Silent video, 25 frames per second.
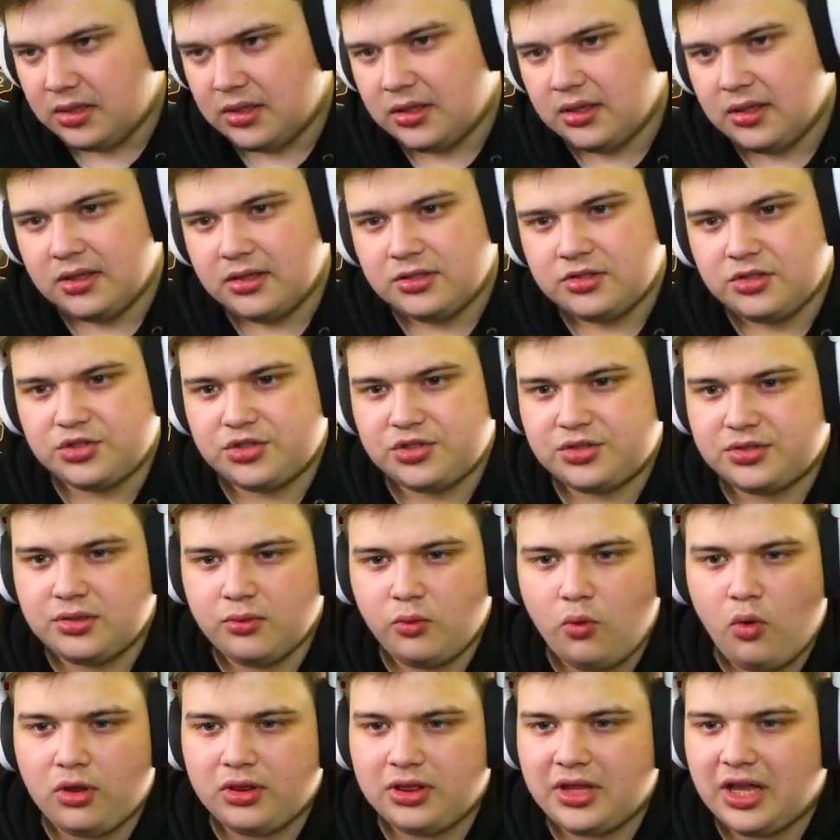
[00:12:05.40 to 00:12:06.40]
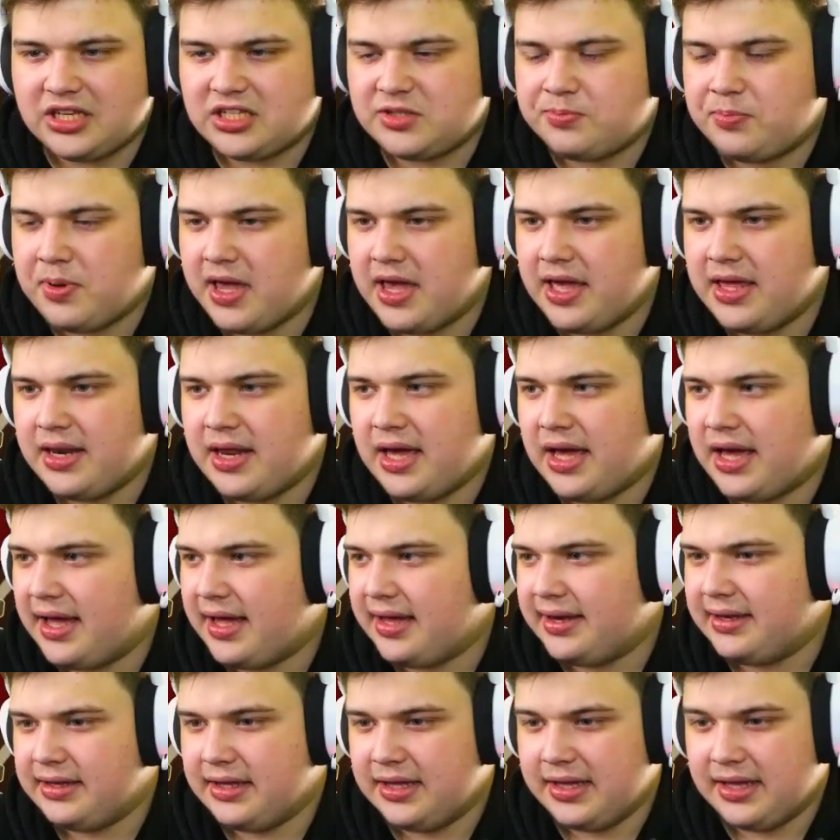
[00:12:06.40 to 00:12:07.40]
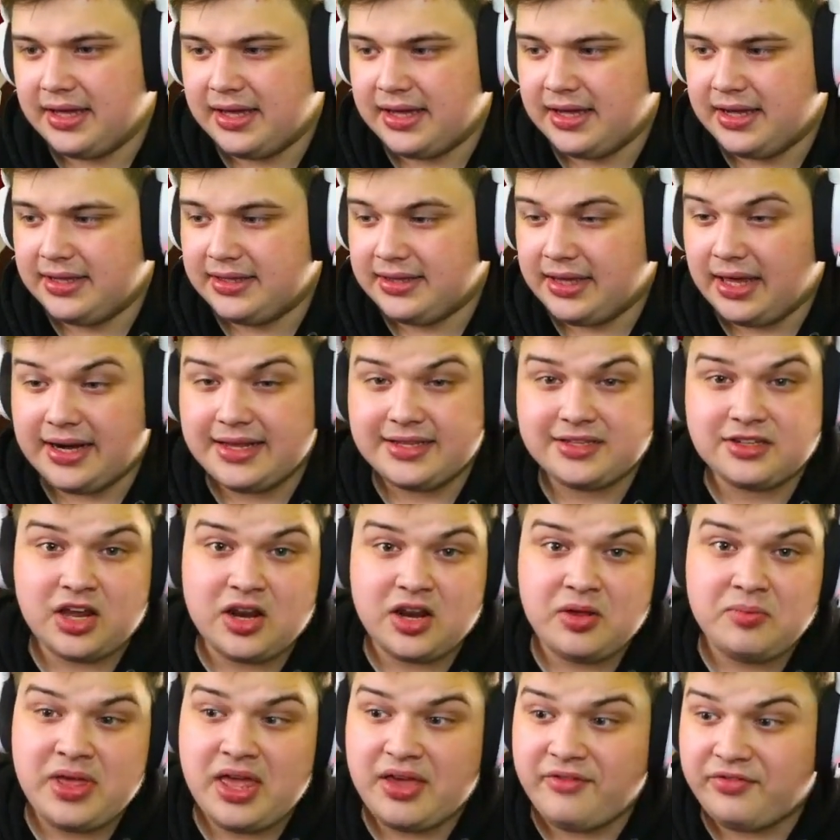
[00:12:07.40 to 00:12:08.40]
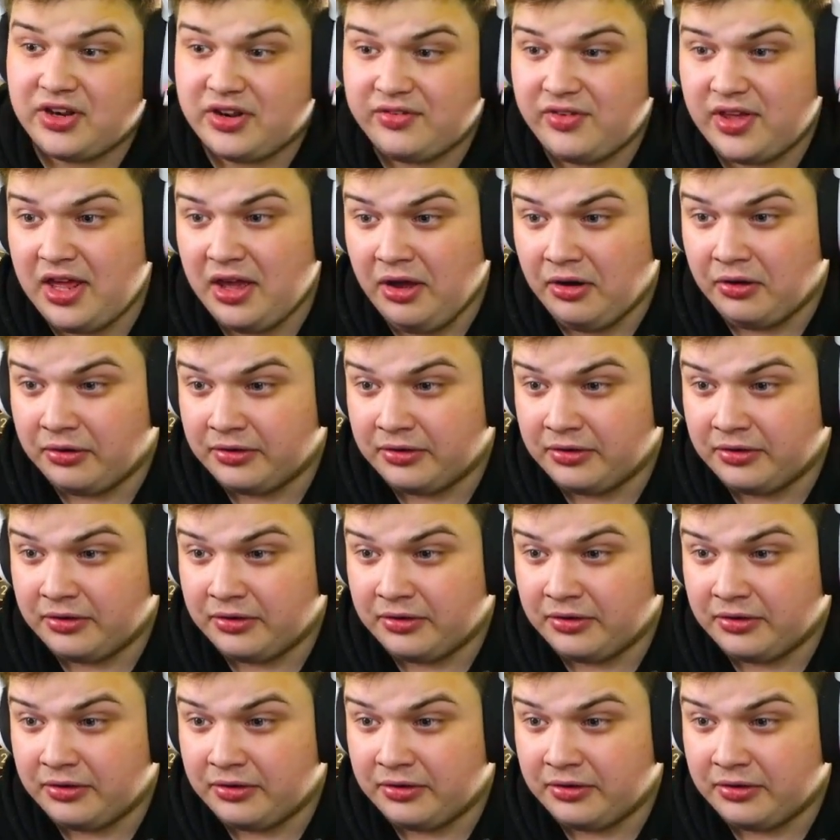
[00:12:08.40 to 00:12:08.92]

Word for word: Just one last spin, and uh, that is gonna be it for the video.